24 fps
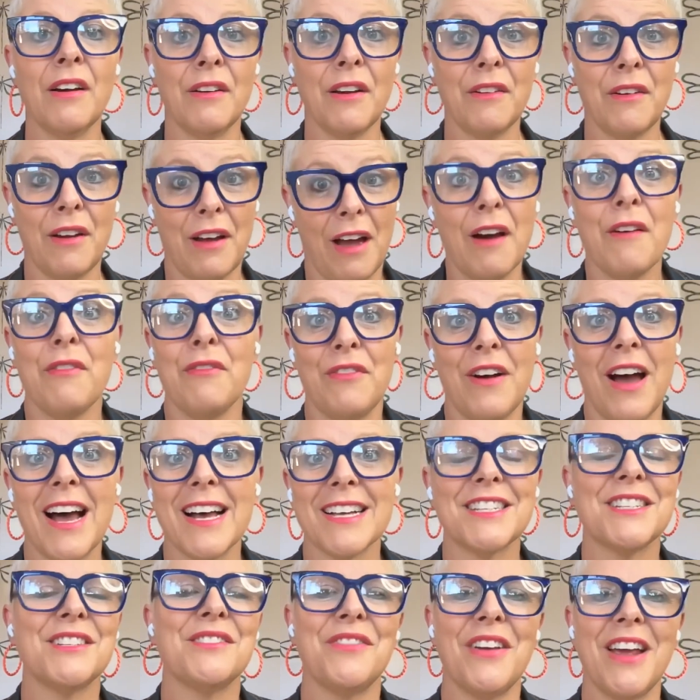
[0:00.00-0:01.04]
a
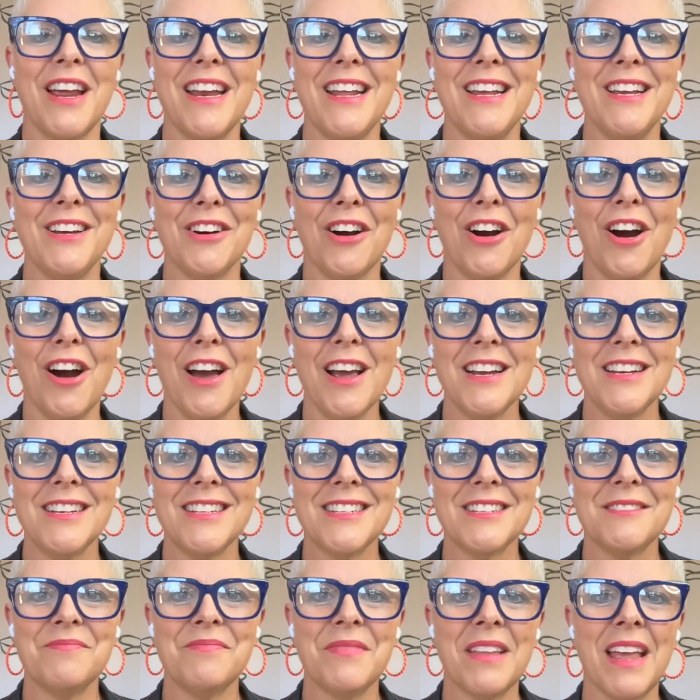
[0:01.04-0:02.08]
fast of any kind,
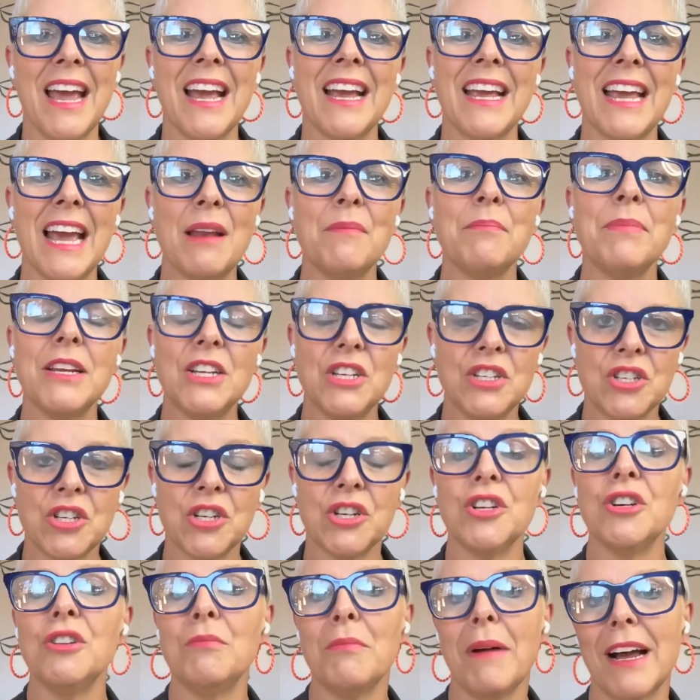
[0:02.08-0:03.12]
it can be
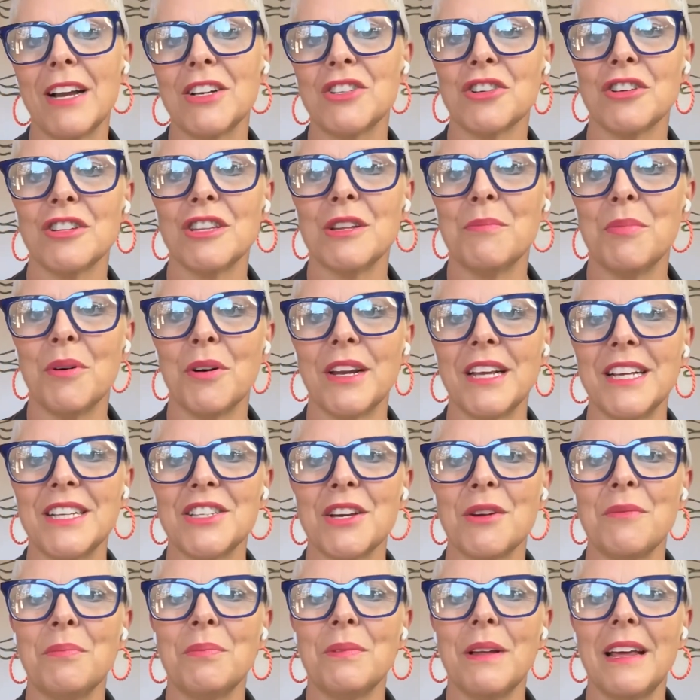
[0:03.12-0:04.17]
too much on the body.
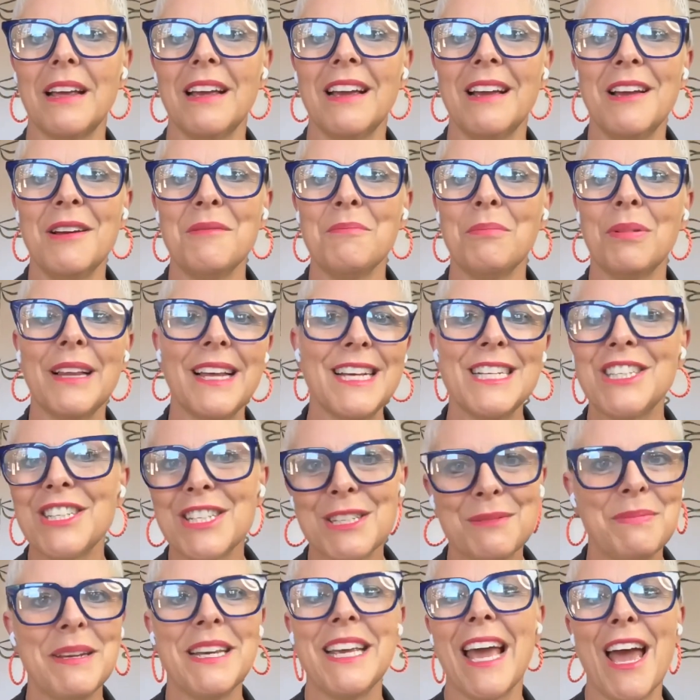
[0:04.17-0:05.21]
So please
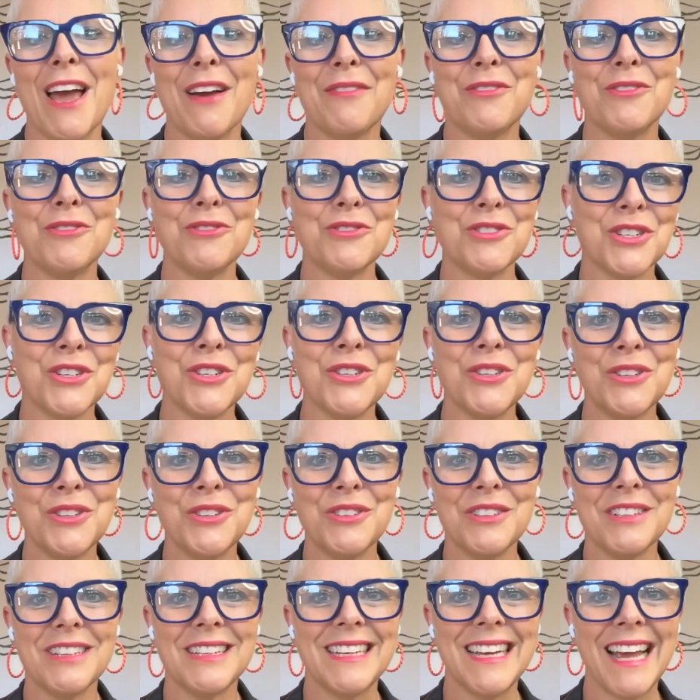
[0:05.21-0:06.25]
just be careful.
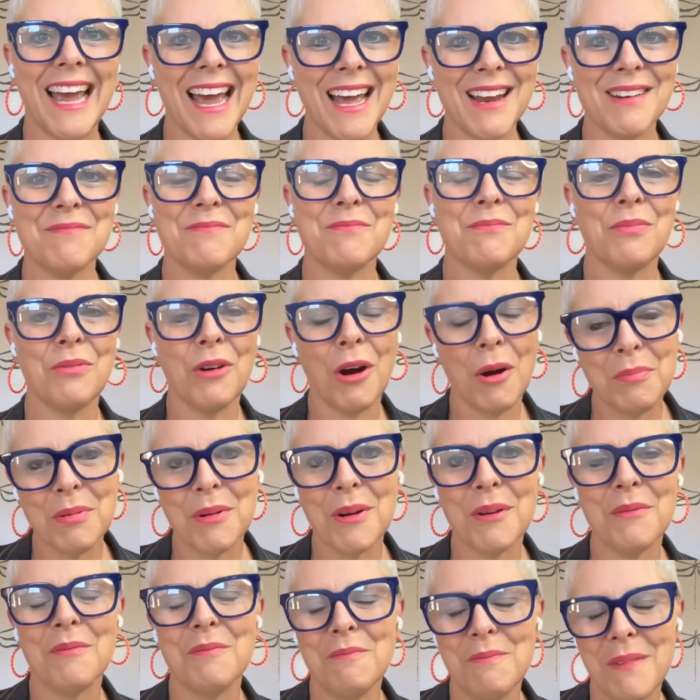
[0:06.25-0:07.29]
Do get
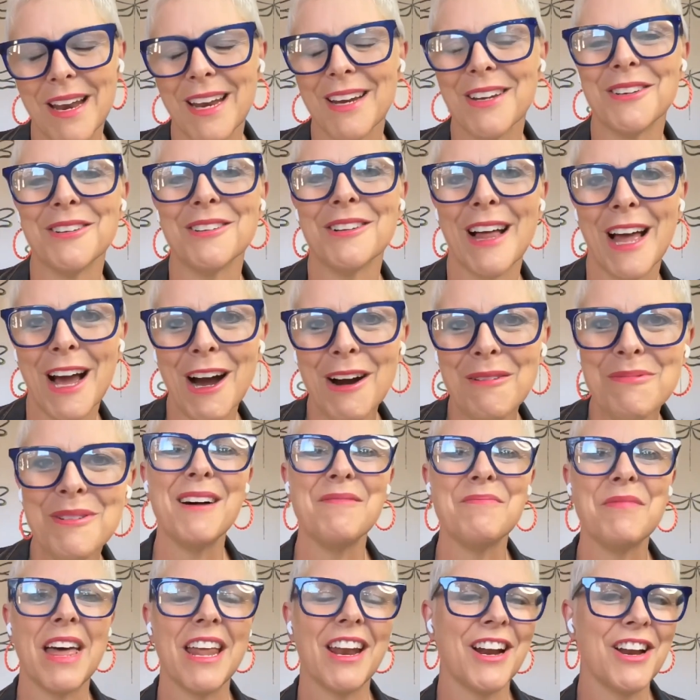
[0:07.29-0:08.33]
proper medical help.
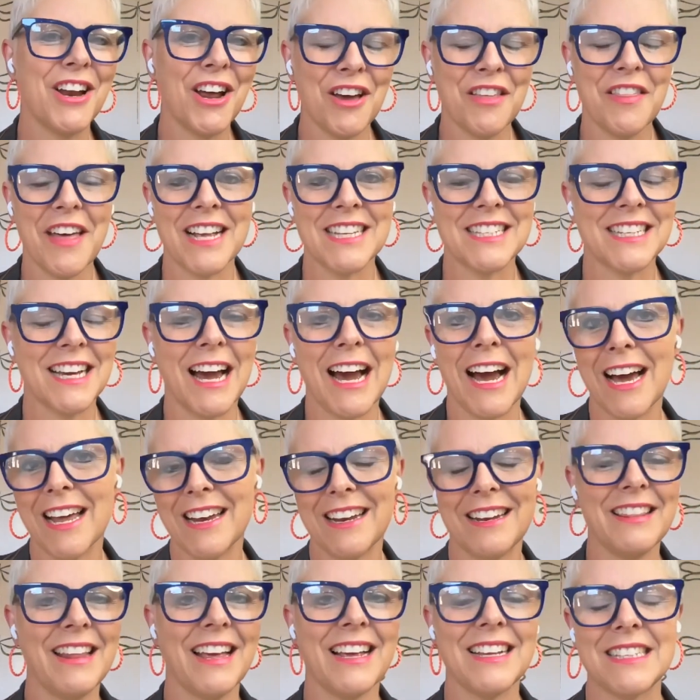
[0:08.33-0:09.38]
And I know that's hard,
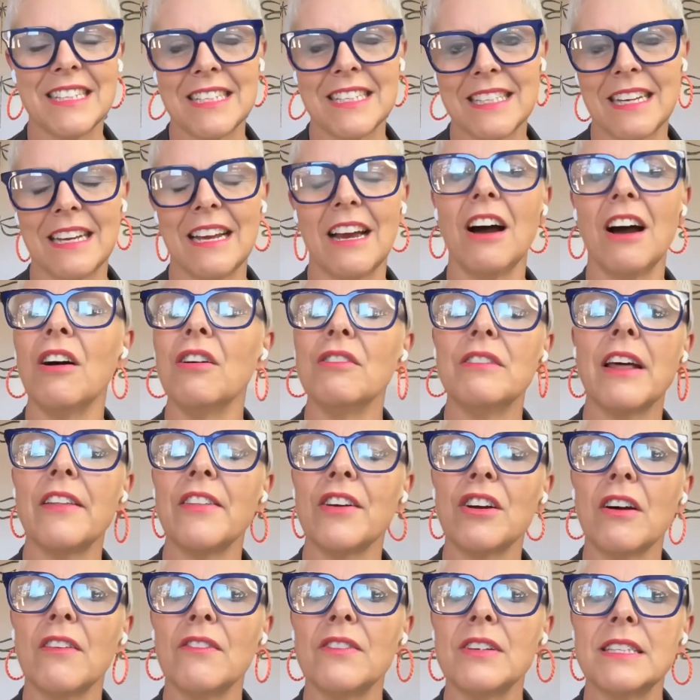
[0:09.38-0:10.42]
and that's a whole nother
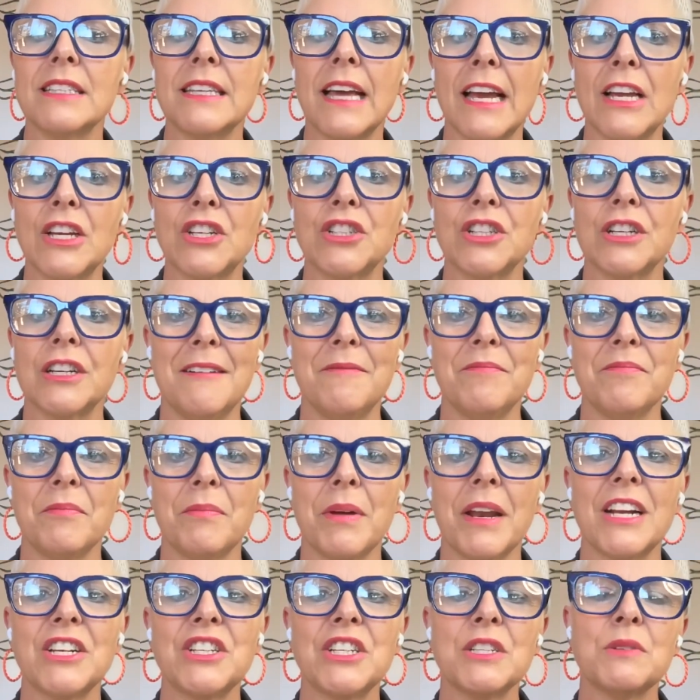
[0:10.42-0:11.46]
conversation. But
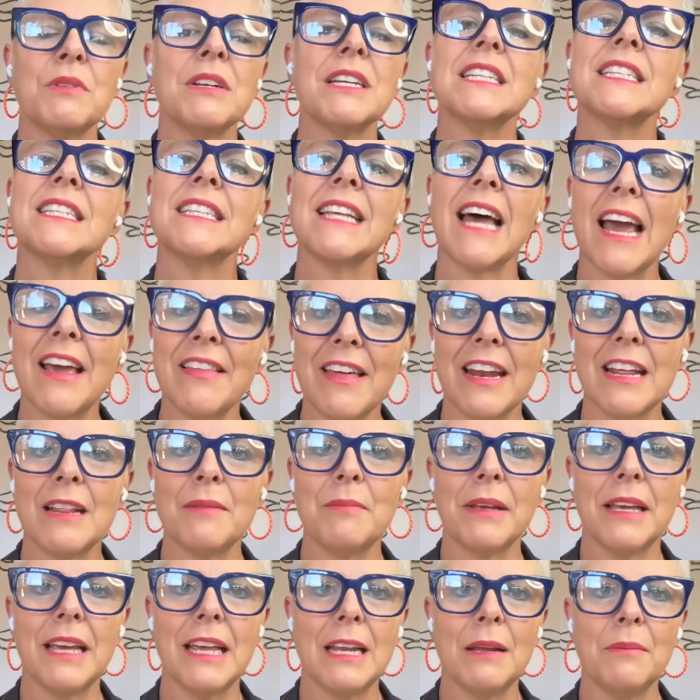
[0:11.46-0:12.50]
I just want to say that at the
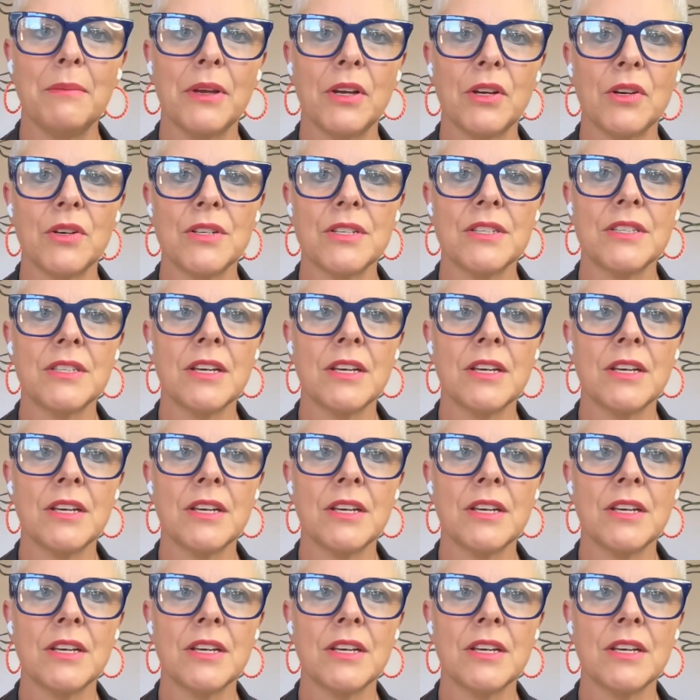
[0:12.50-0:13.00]
beginning, because